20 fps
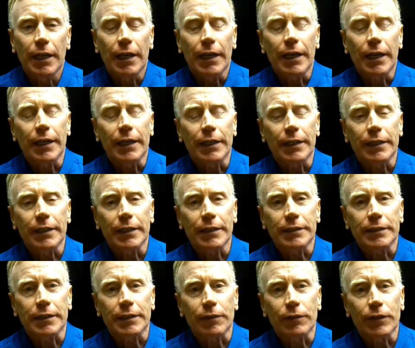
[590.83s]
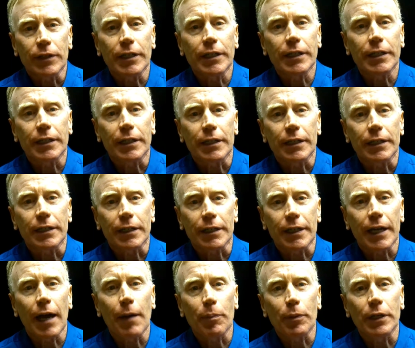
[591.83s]
and he's a very
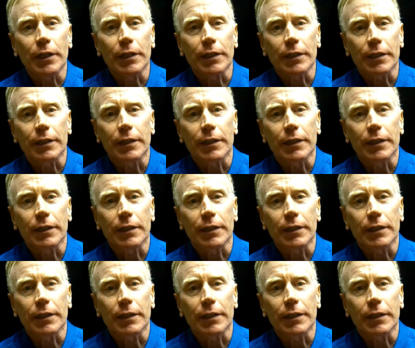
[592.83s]
competent